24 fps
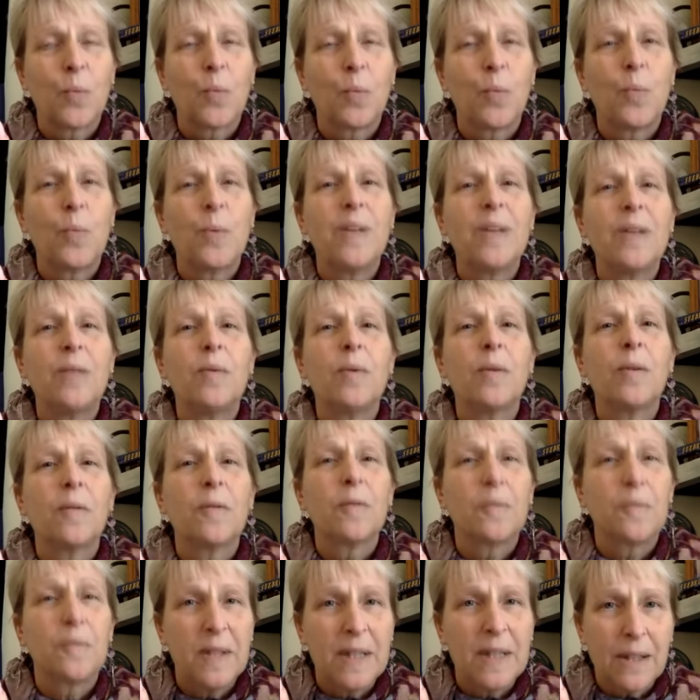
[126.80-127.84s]
we will
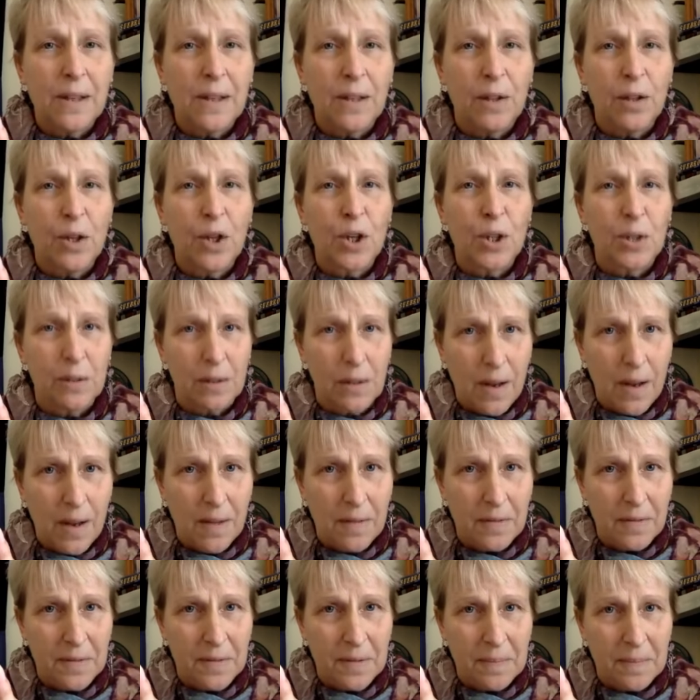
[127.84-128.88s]
feel her
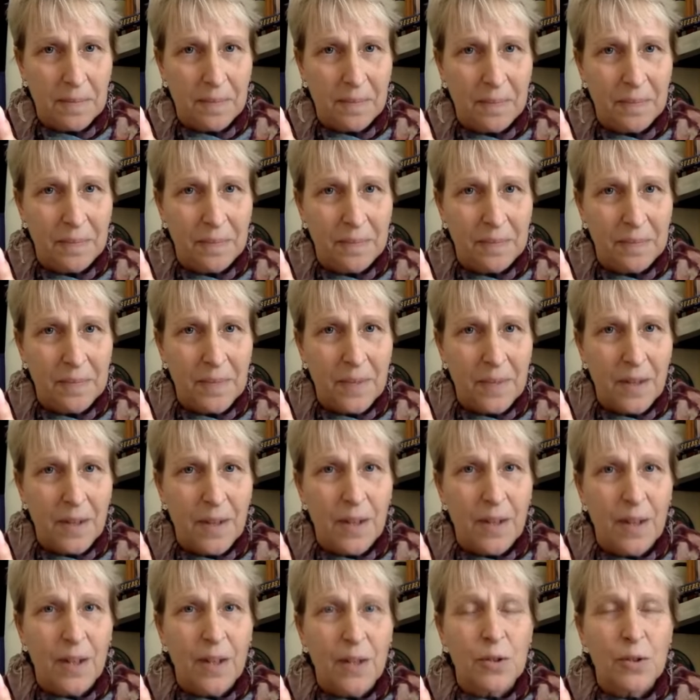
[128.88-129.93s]
love.
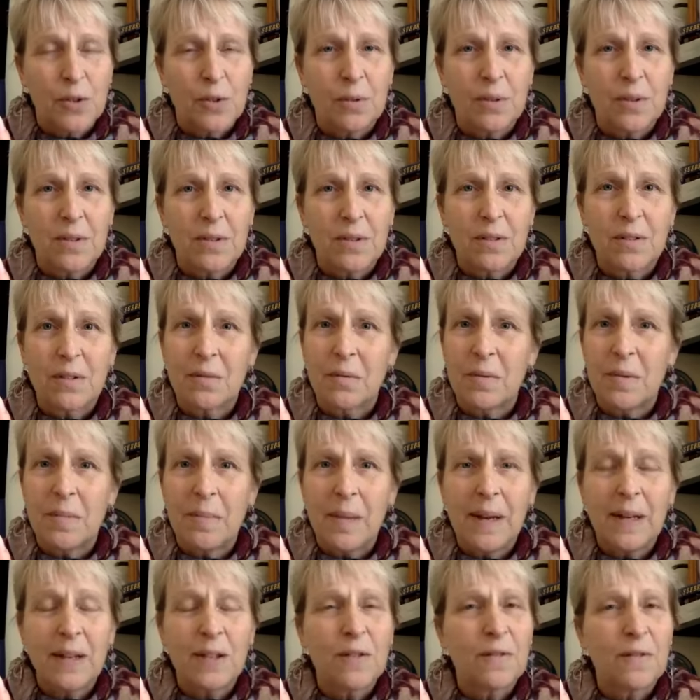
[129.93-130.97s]
So this is a
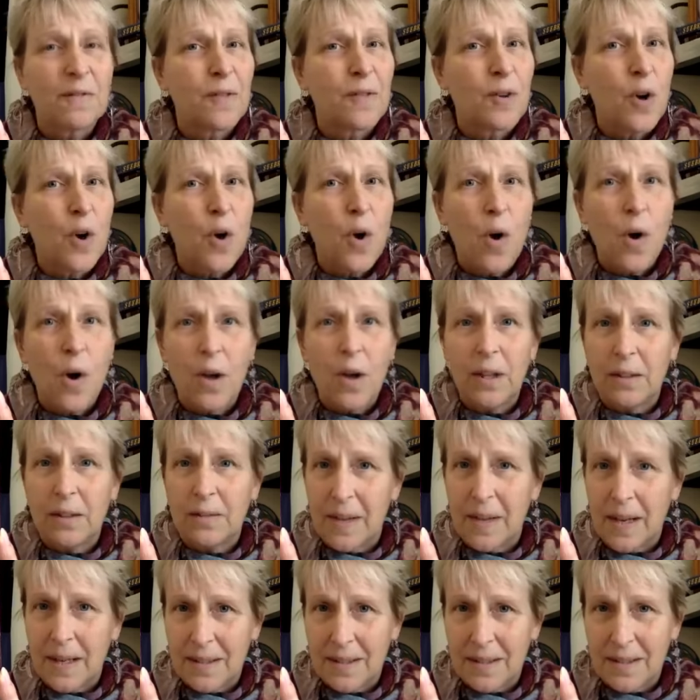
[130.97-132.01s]
reminder for all of
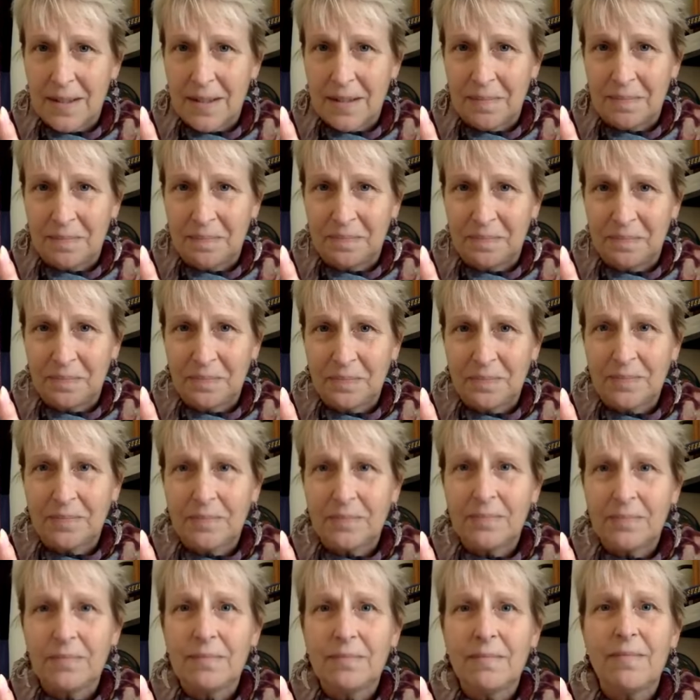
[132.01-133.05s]
us.
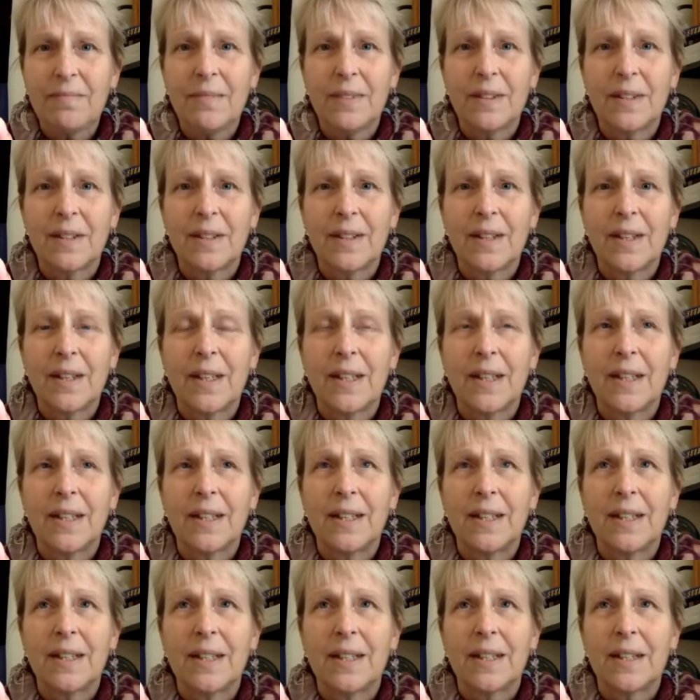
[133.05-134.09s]

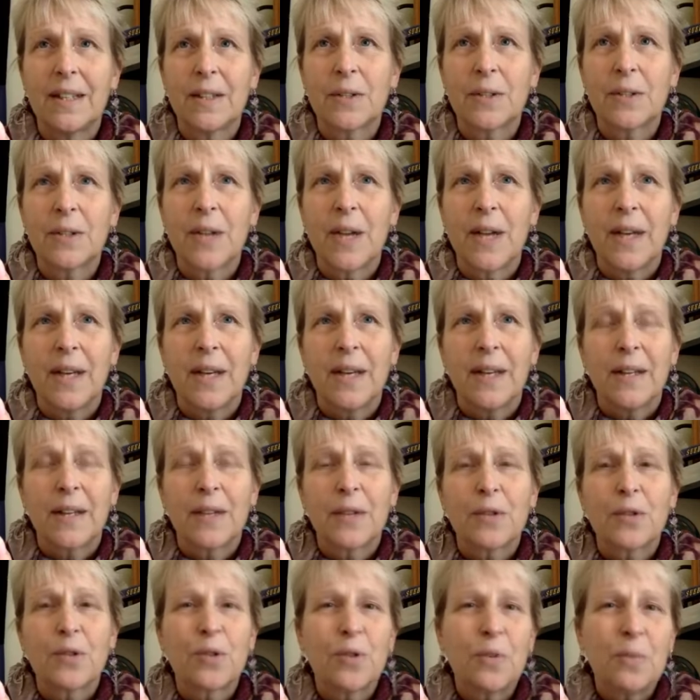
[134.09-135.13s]
And there's
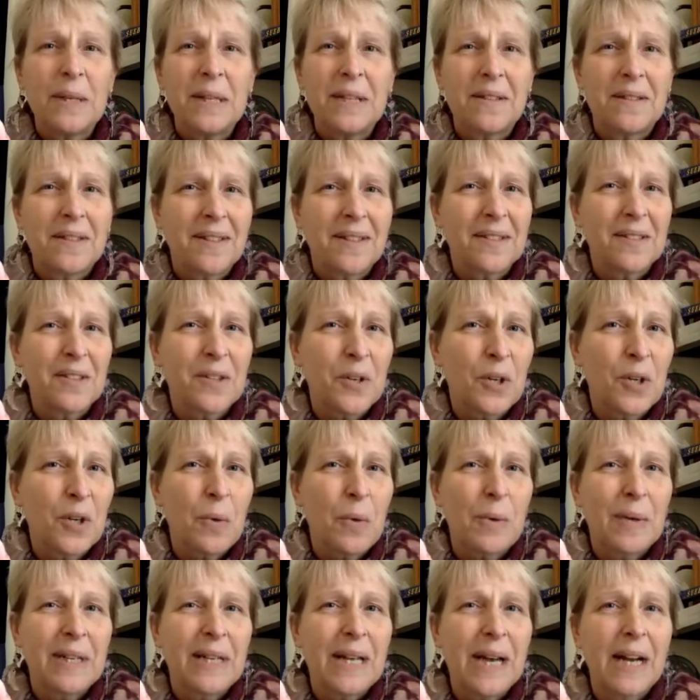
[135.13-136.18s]
there's so many things that are
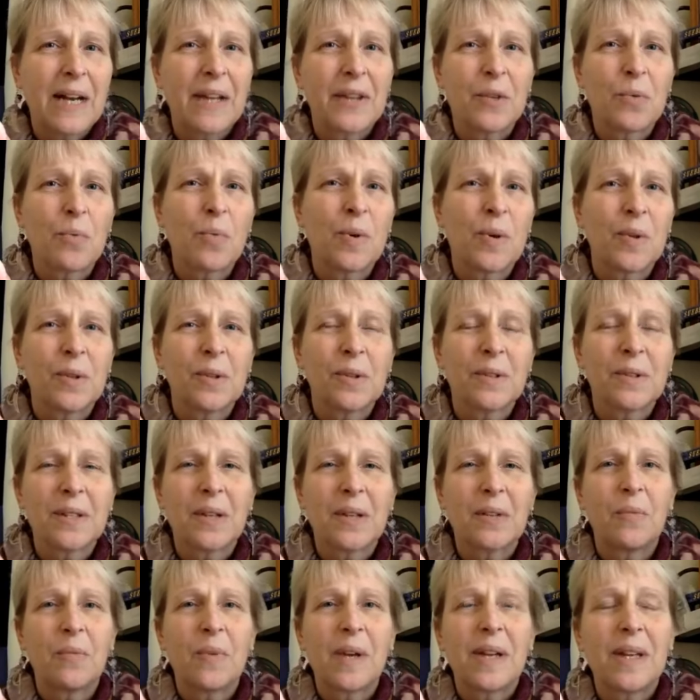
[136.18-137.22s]
going on in the world
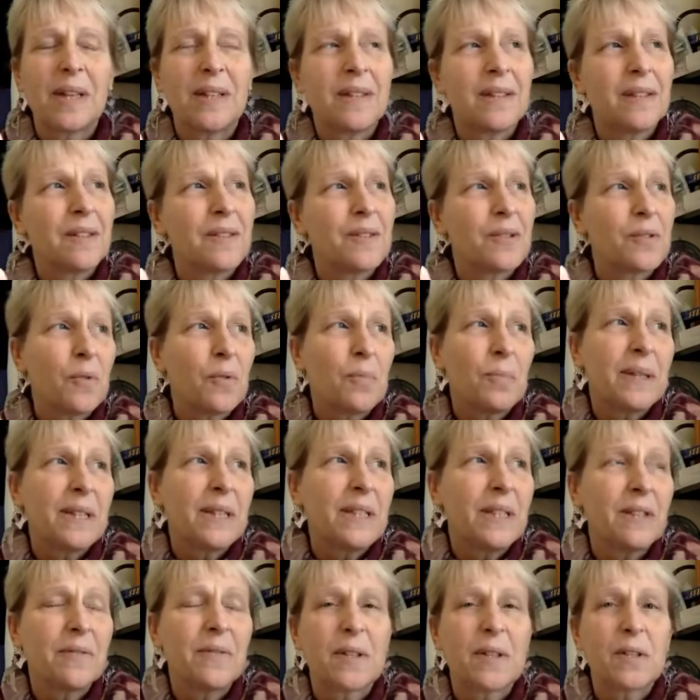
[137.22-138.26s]
and and so many
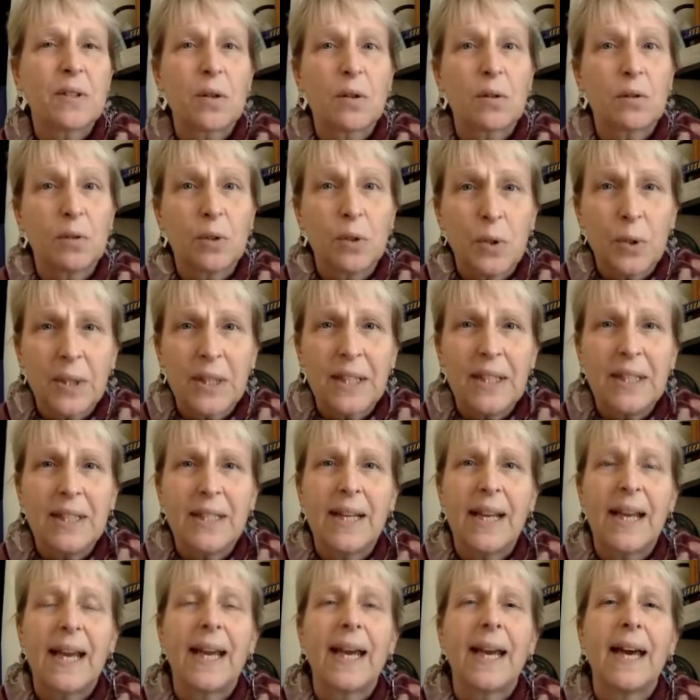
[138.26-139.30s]
of us are
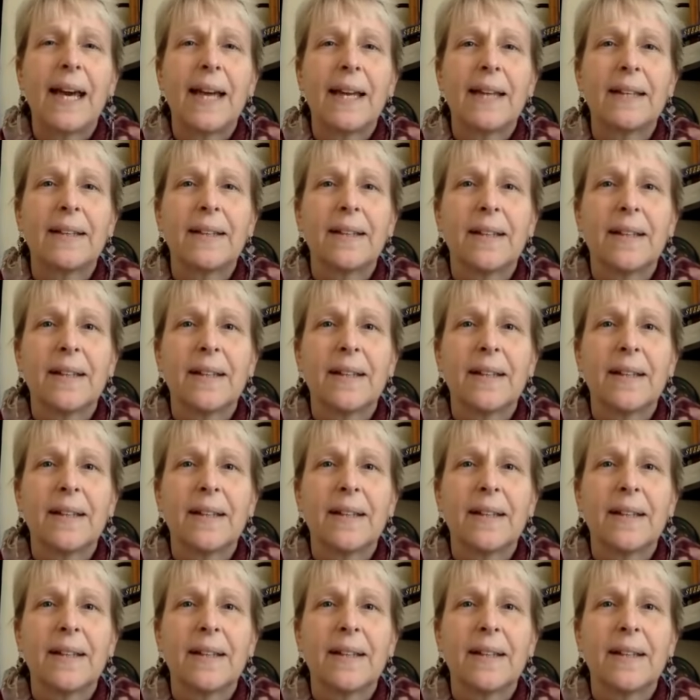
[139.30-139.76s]
looking at